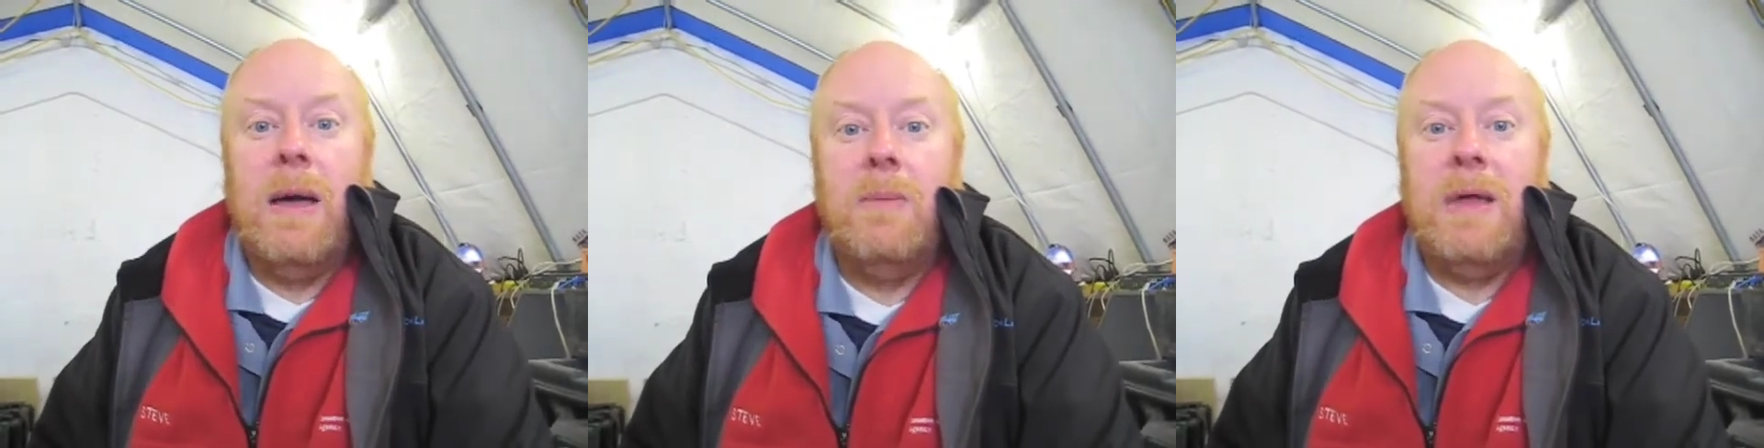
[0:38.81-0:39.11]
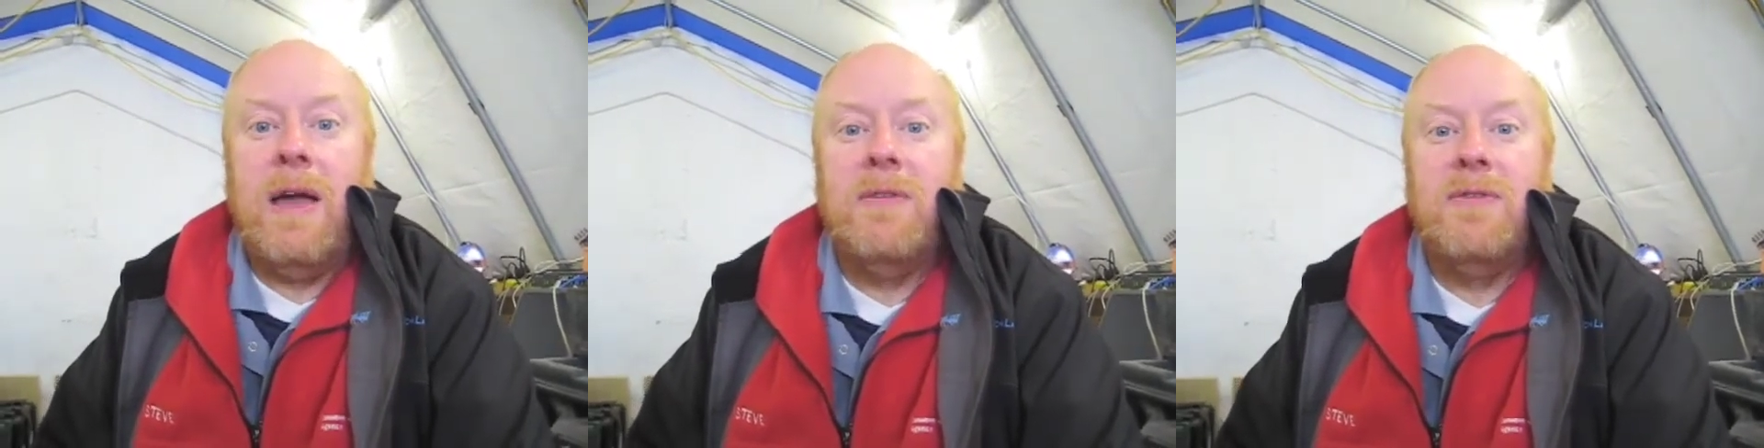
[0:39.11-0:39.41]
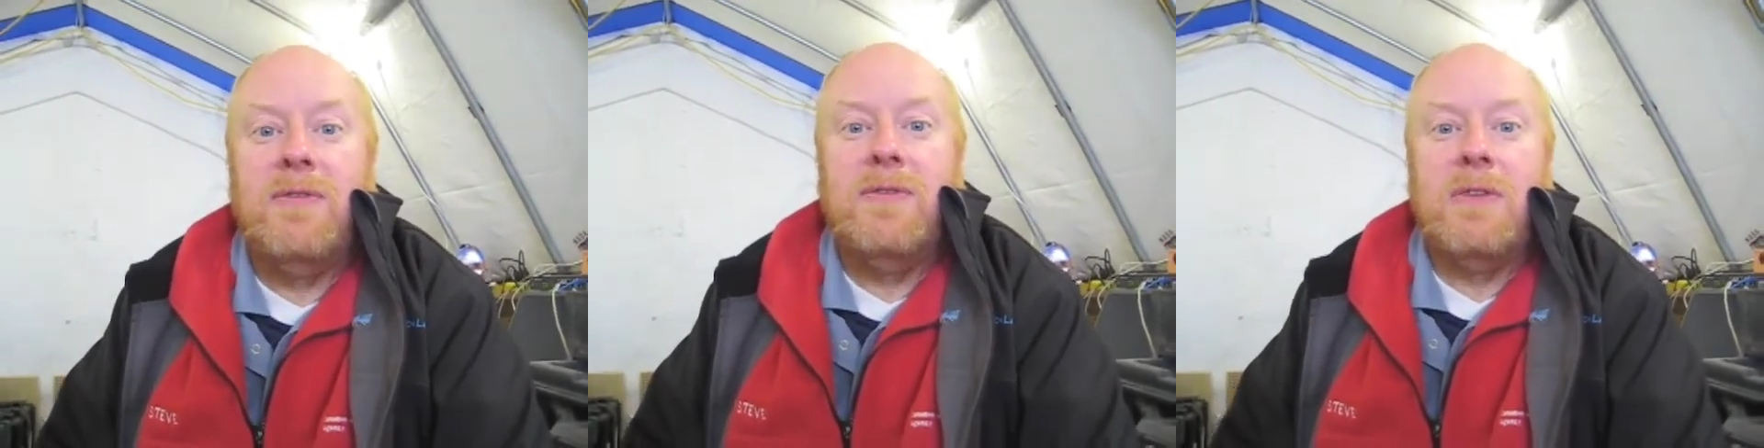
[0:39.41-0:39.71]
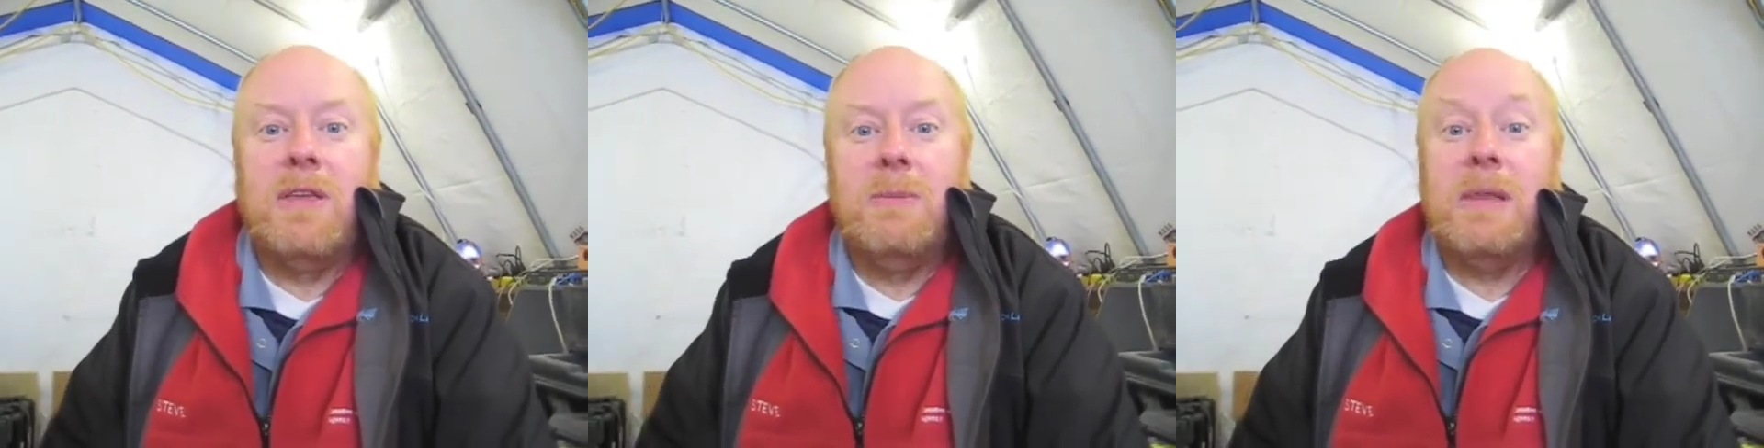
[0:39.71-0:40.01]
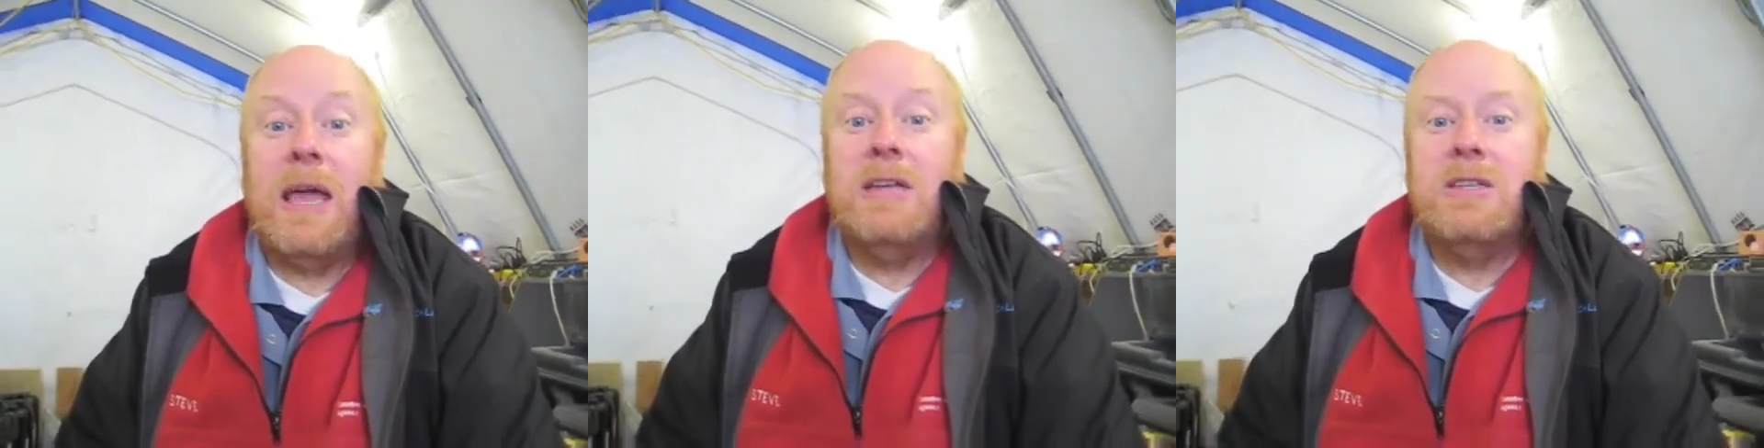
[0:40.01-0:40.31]
we have
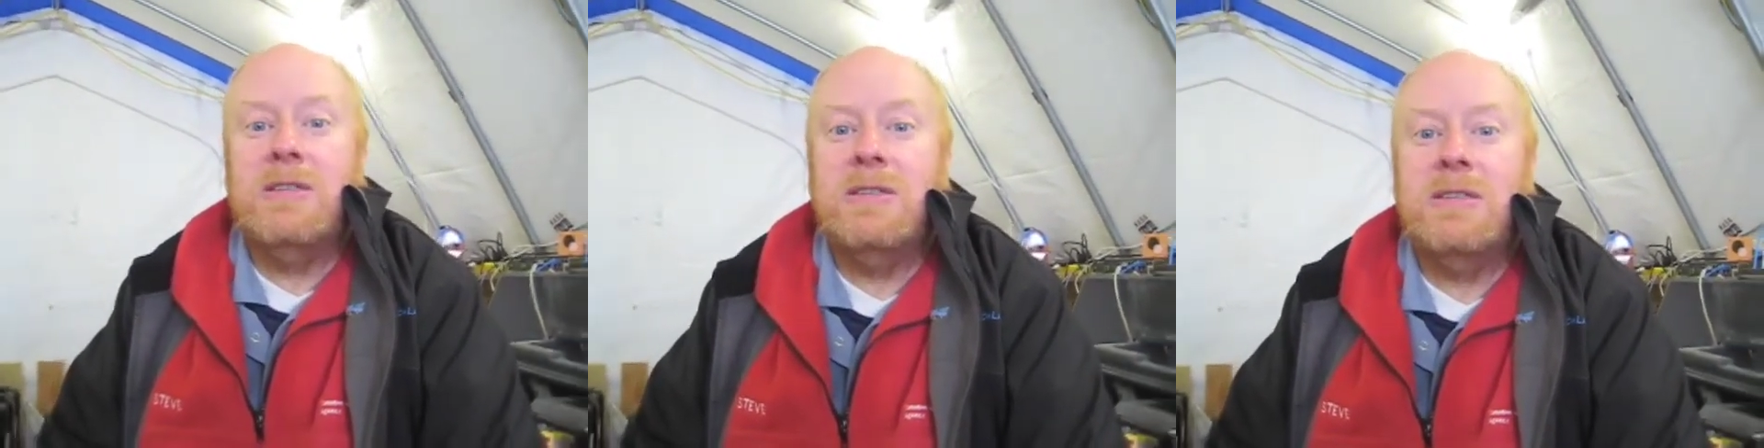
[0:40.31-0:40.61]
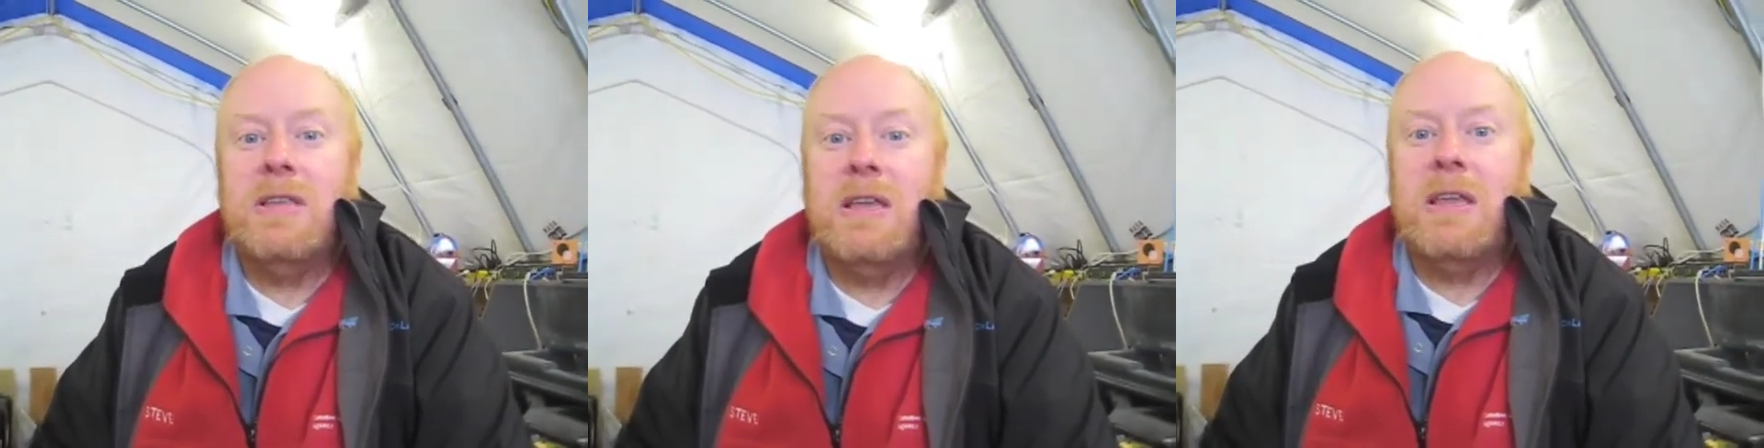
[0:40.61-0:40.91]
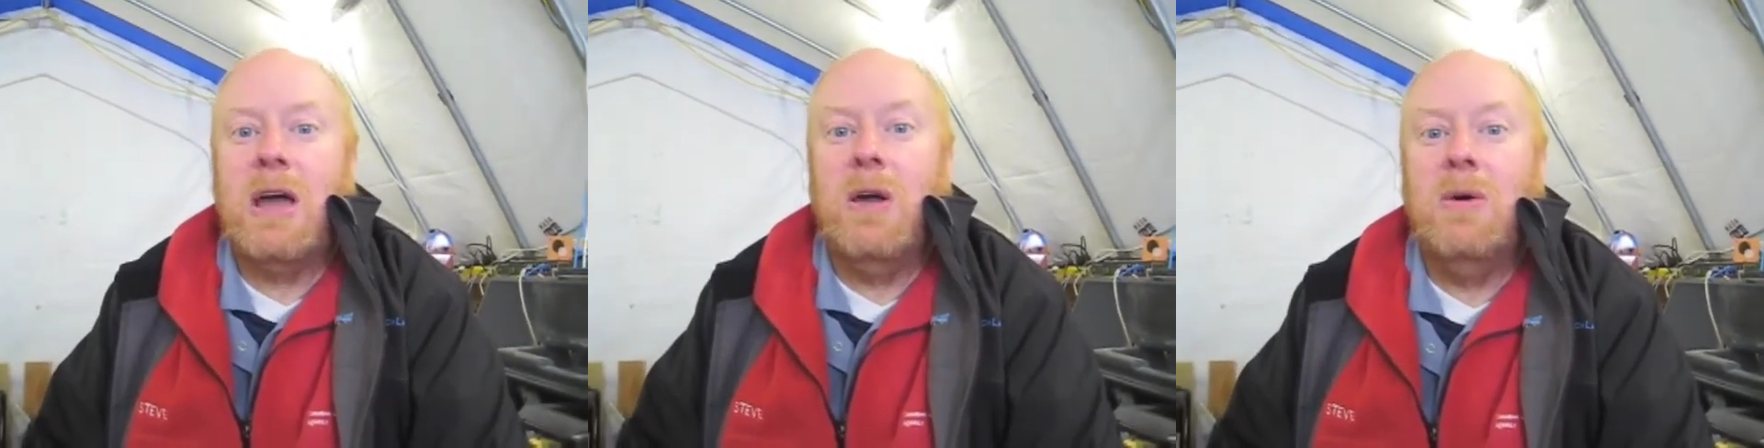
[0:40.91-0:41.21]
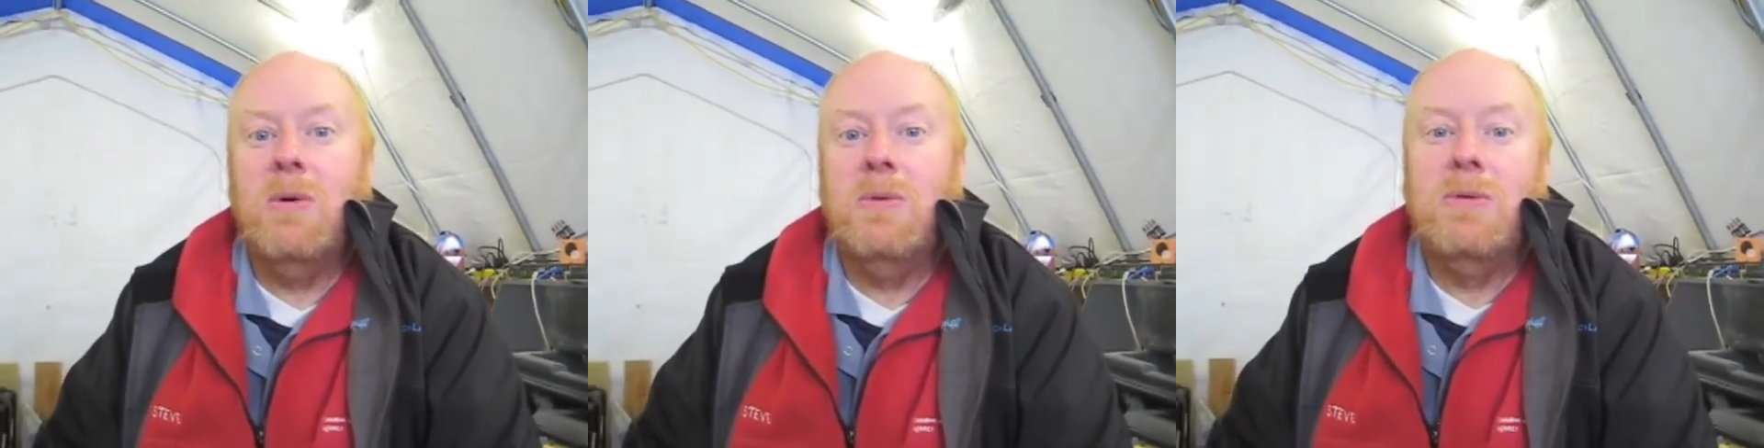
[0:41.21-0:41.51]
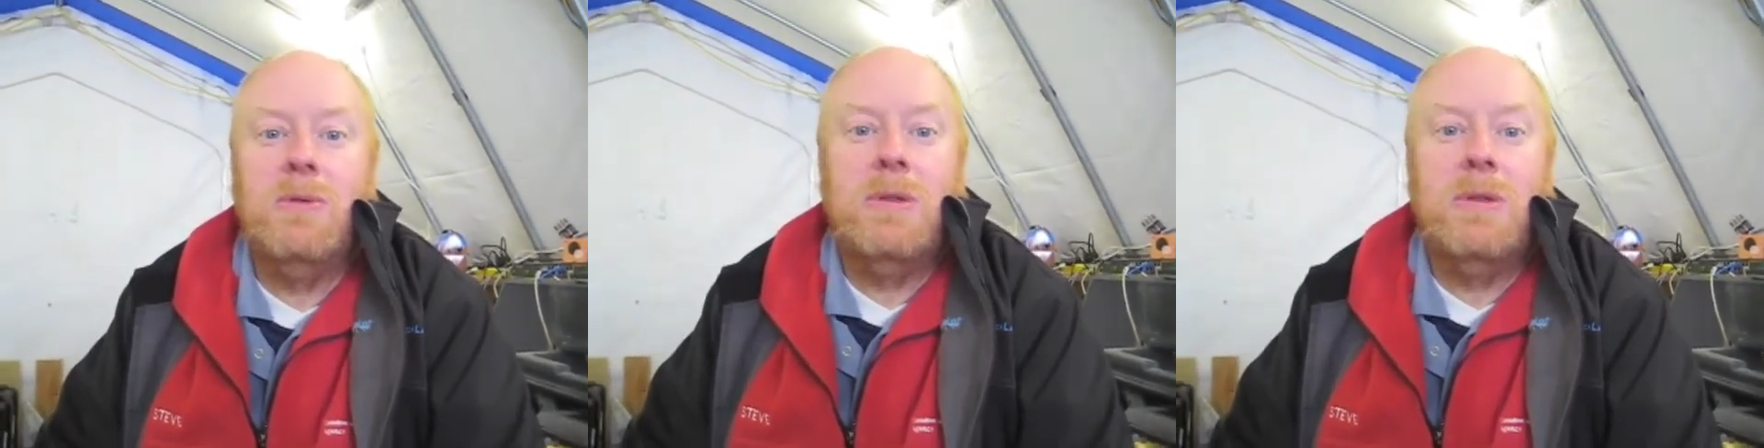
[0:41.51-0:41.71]
communications that go